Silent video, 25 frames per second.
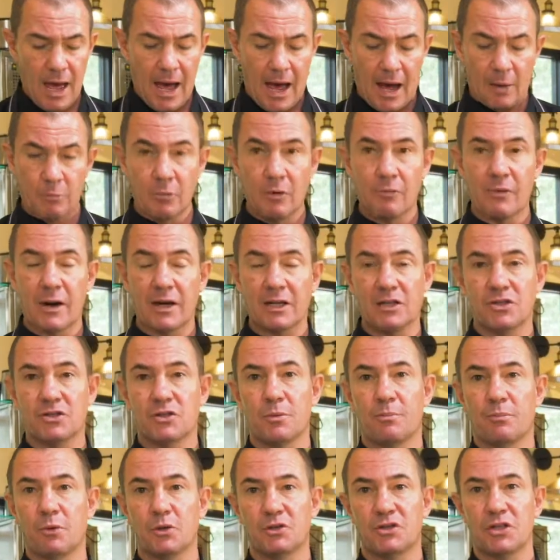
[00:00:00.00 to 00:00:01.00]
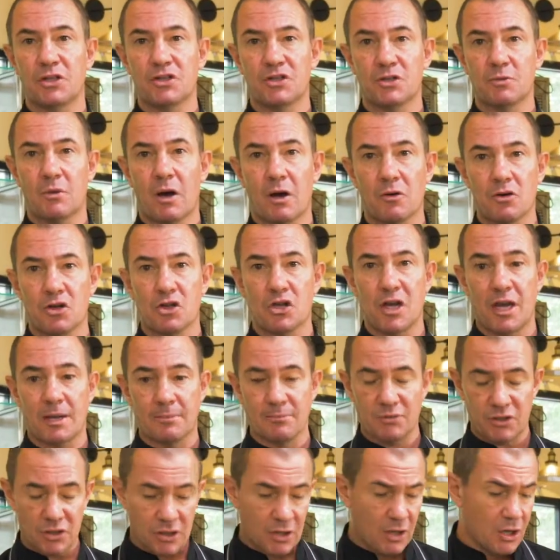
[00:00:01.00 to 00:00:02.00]
and we're ready to put into our
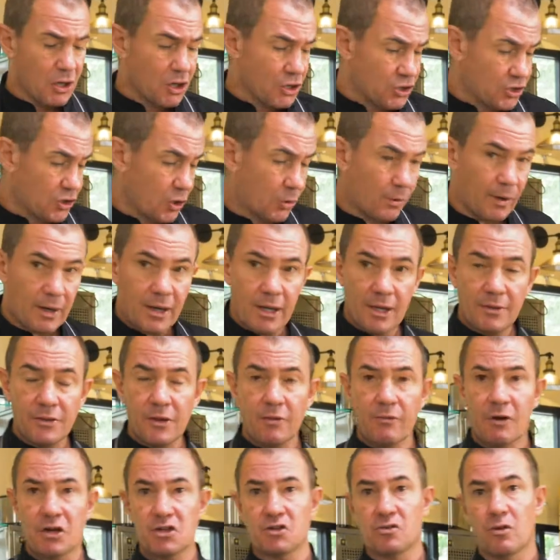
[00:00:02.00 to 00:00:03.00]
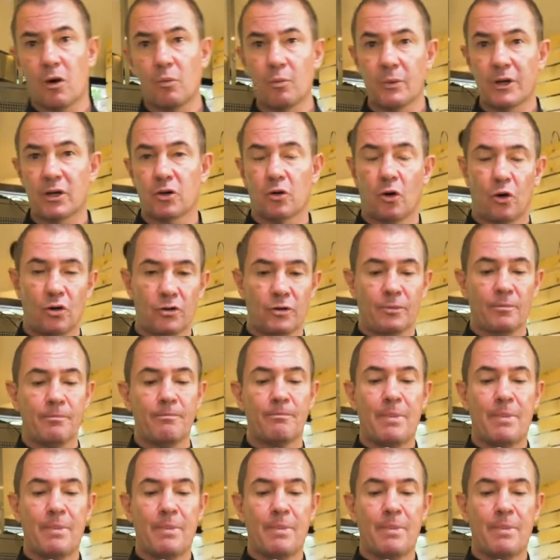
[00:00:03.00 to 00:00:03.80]
shapes. So in the restaurant we call them